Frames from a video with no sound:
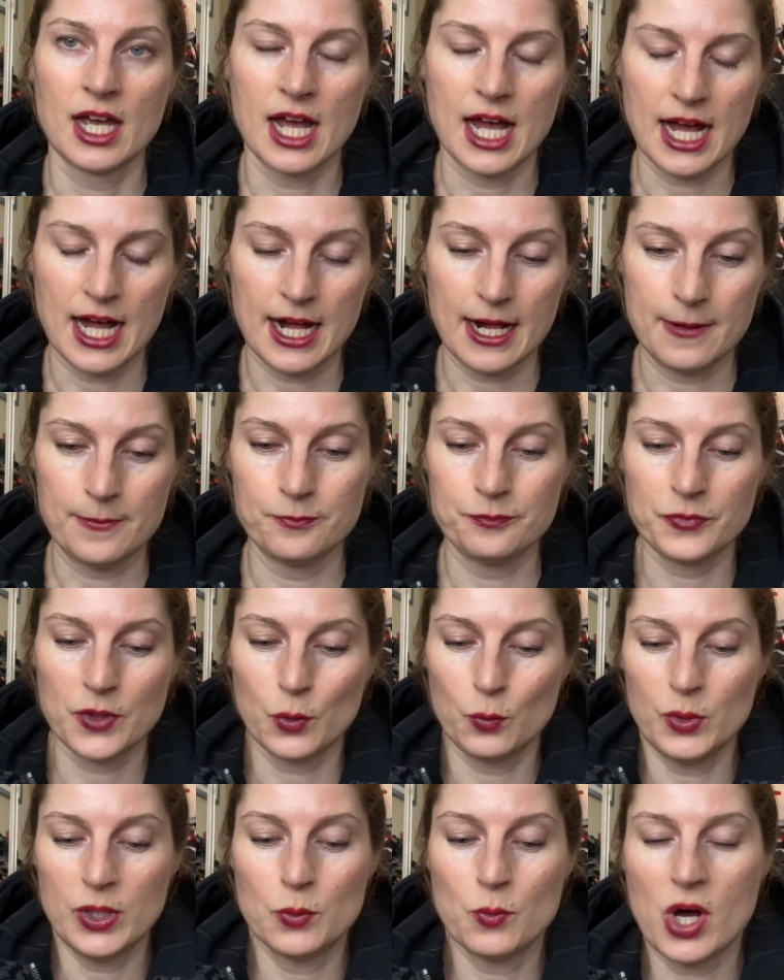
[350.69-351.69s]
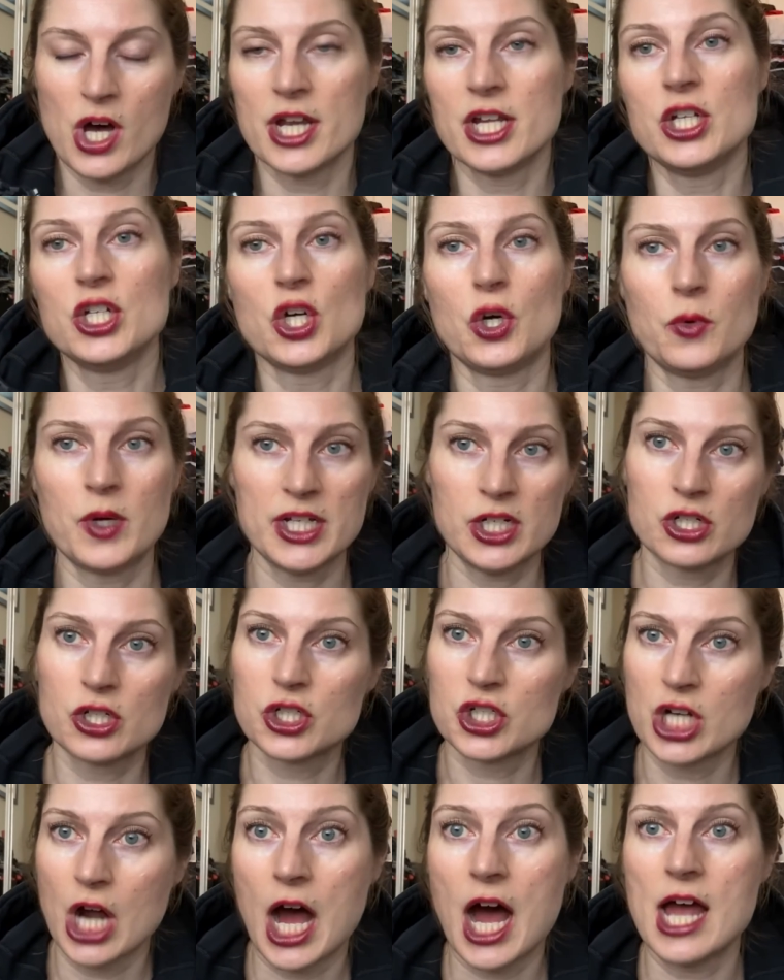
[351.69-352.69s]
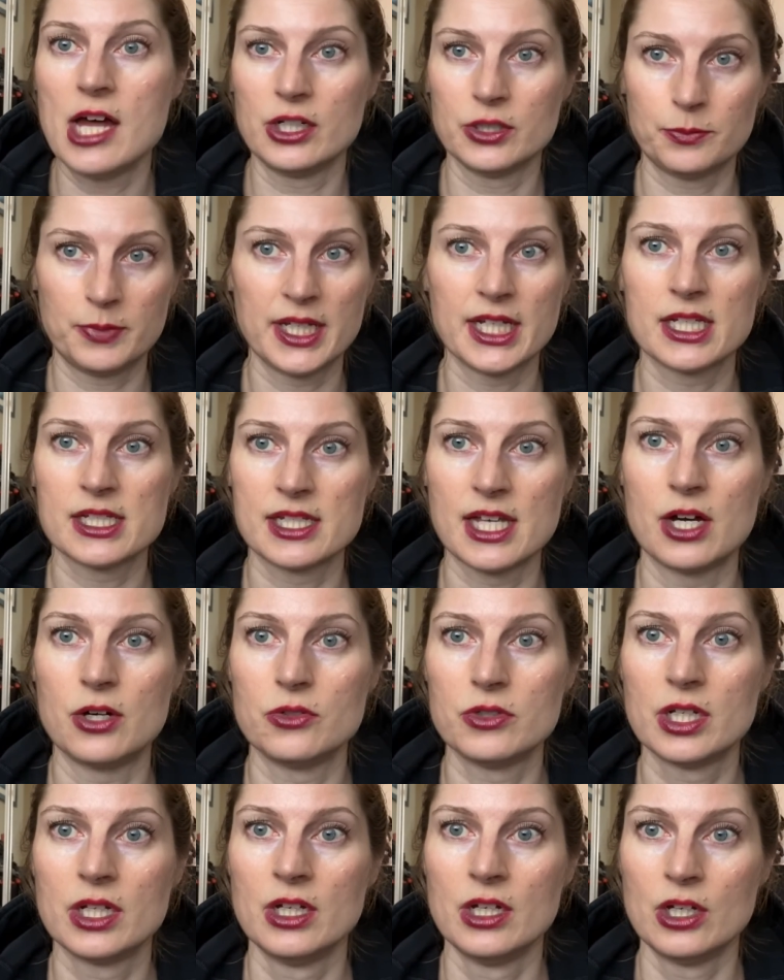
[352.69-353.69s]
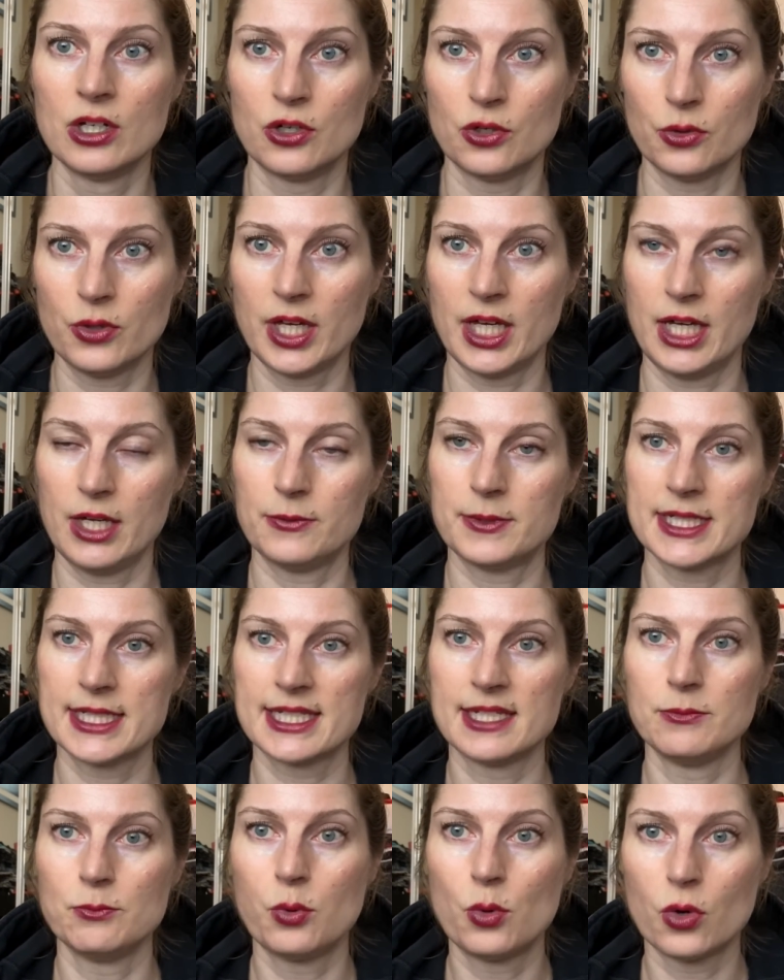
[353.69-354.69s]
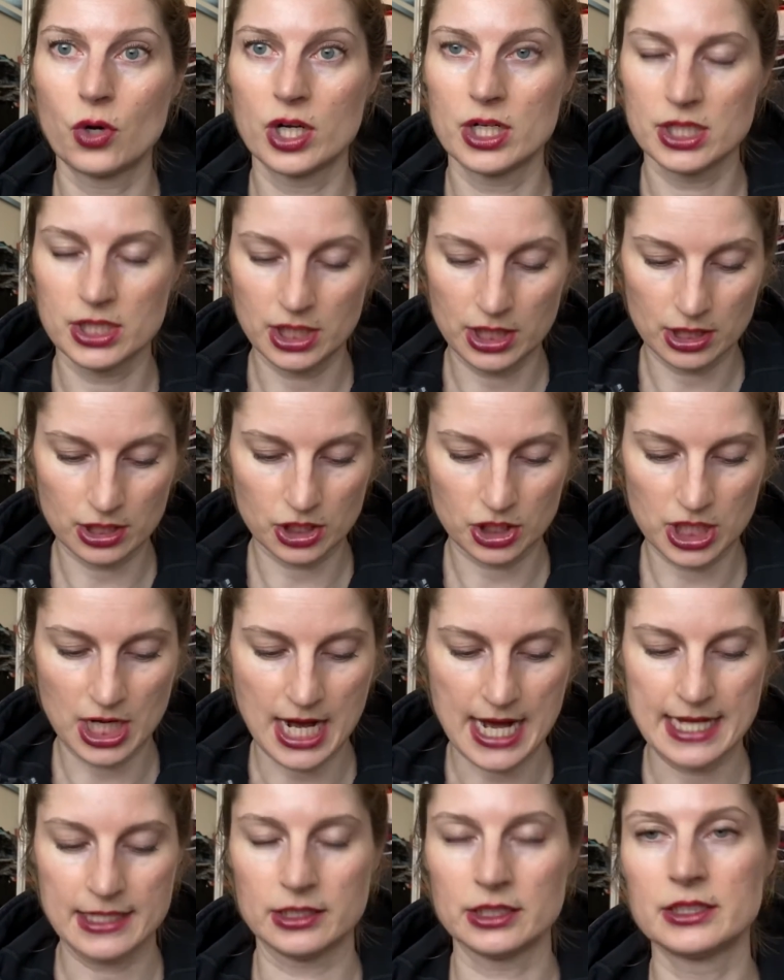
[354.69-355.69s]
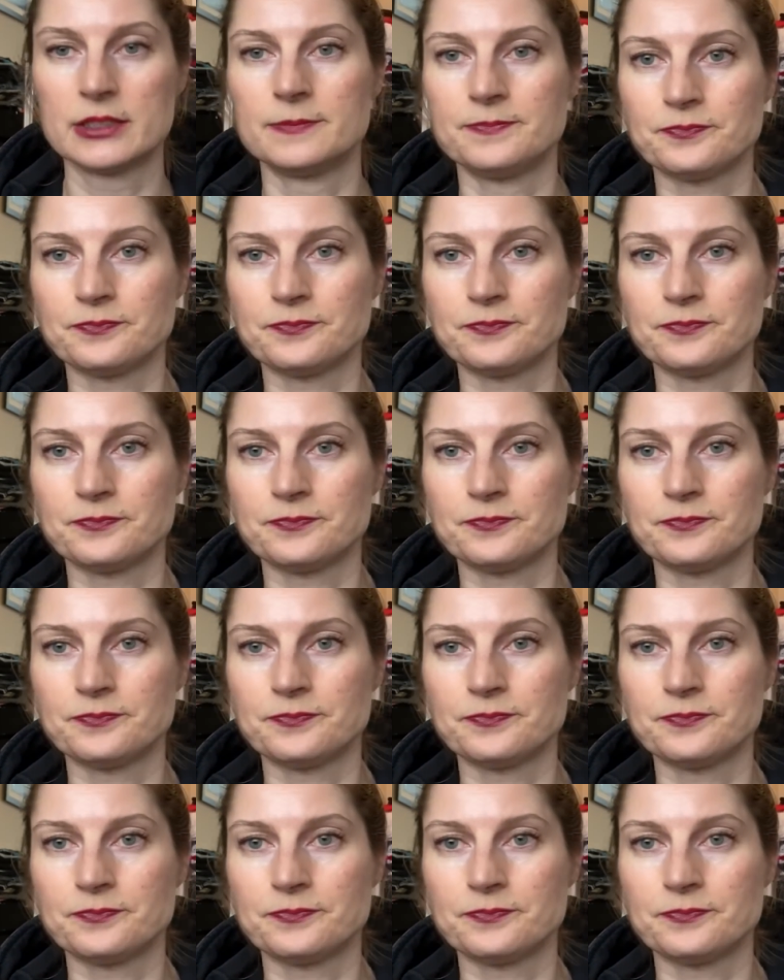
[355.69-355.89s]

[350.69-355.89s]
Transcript: Um, we want to know what your child picks out, okay? What's important to your child?